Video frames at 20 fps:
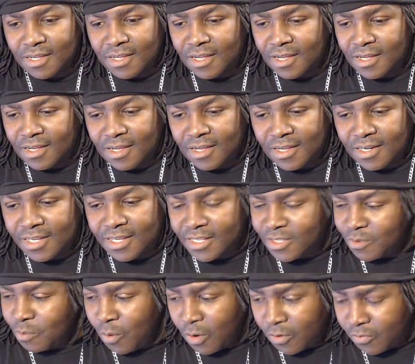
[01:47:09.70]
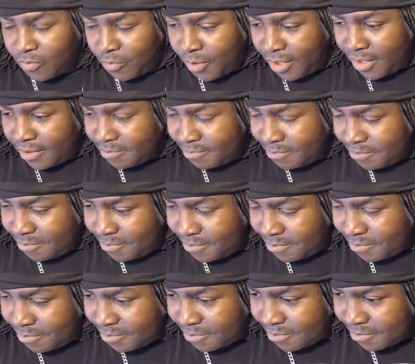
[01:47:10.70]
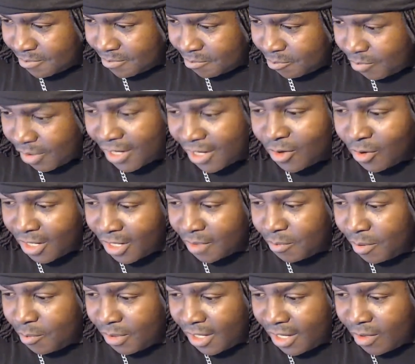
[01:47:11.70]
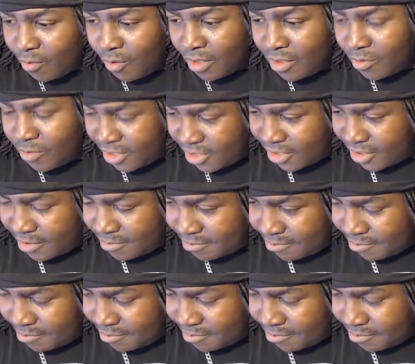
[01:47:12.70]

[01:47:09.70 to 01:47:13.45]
Uh, it doesn't work for me. But I know a lot of people like Waluigi.